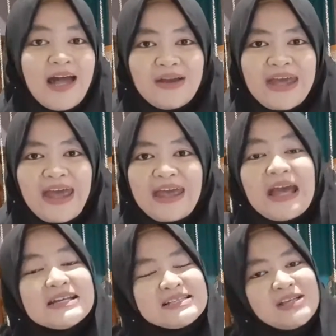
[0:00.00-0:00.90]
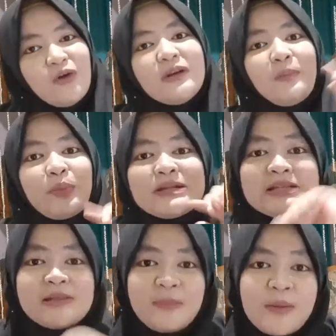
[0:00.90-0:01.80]
Okay, so the
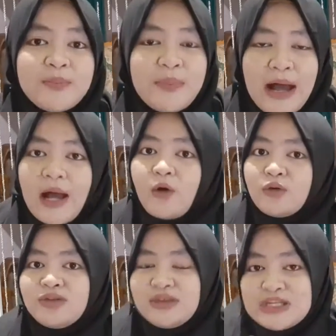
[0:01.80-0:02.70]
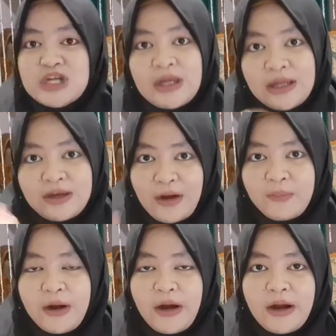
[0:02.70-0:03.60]
principle about teaching
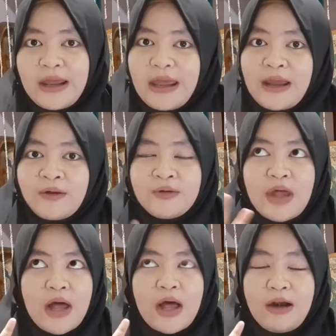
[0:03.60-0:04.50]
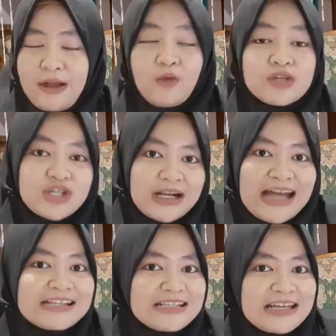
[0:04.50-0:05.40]
grammar in the language
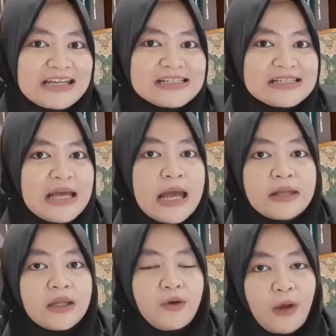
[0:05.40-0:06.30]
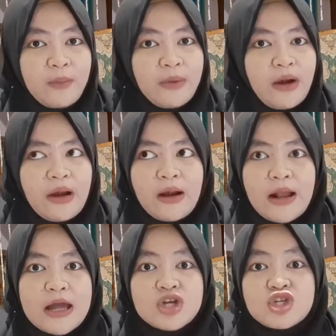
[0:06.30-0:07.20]
class is the
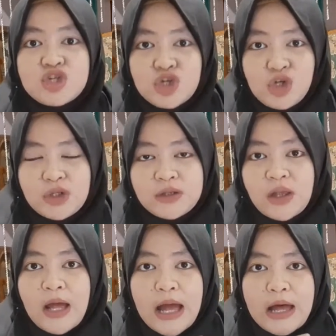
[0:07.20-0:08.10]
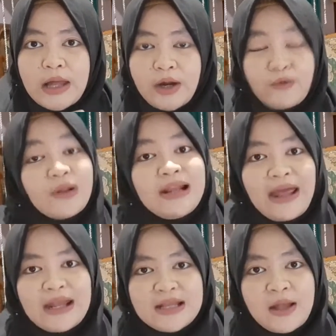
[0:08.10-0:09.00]
grammar should
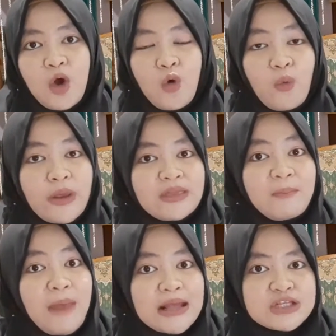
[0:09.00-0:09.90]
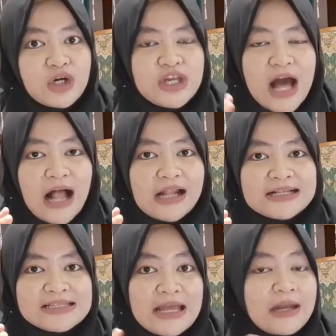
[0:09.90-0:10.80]
relate with the
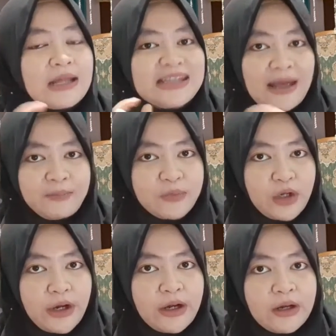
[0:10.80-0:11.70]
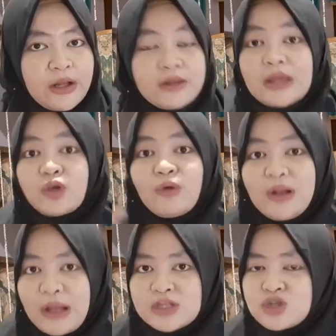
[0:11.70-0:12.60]
materials in the chapter that
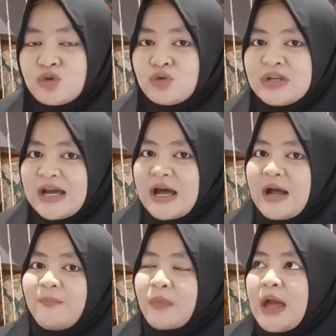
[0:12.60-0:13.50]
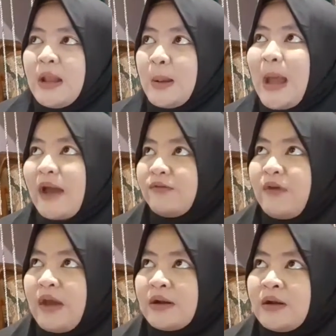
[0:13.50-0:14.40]
relate to the life
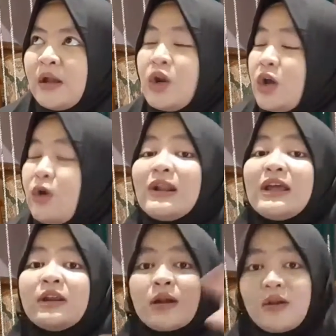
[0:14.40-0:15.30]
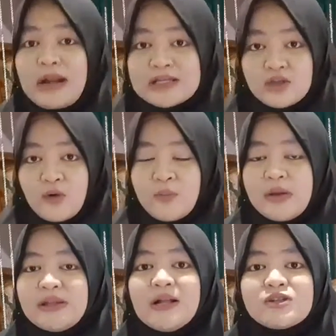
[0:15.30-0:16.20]
in not only in the classroom
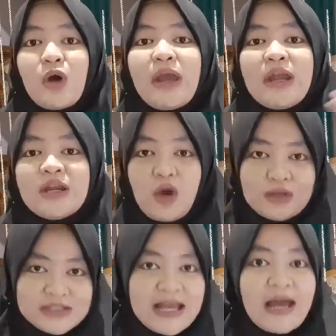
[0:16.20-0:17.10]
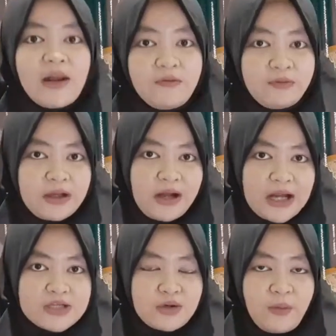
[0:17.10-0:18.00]
but also in the outside of the
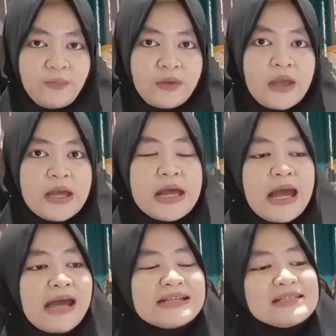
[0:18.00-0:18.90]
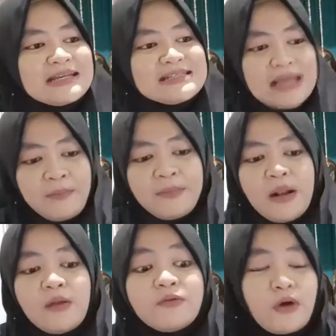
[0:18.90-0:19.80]
classroom. As
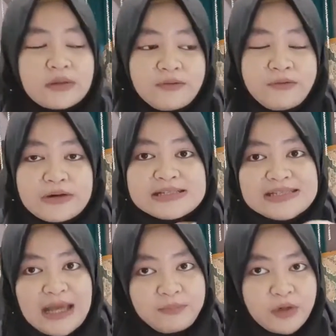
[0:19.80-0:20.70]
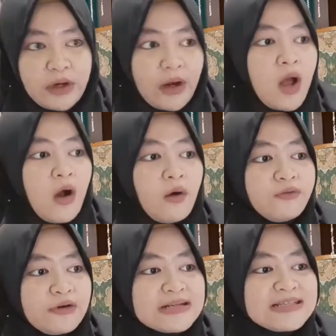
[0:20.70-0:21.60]
example, for the first chapter,
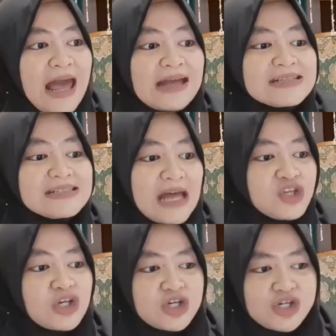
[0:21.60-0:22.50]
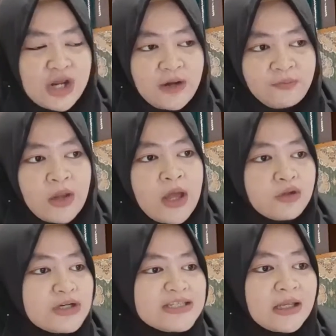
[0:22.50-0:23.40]
offers and suggestion,
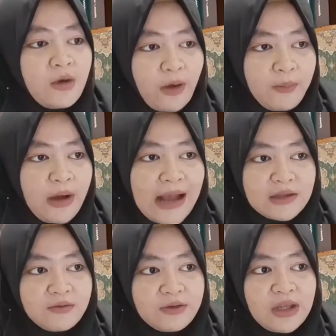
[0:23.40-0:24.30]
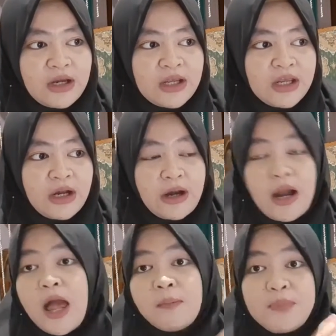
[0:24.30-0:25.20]
there's a grammar activity in
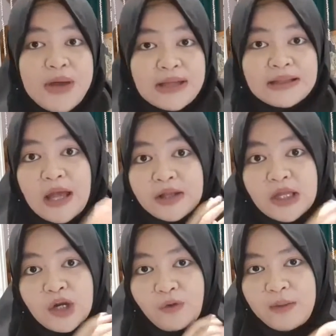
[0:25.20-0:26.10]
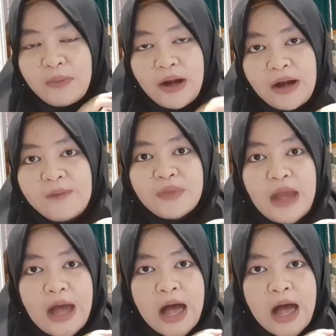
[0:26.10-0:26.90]
here, but the grammar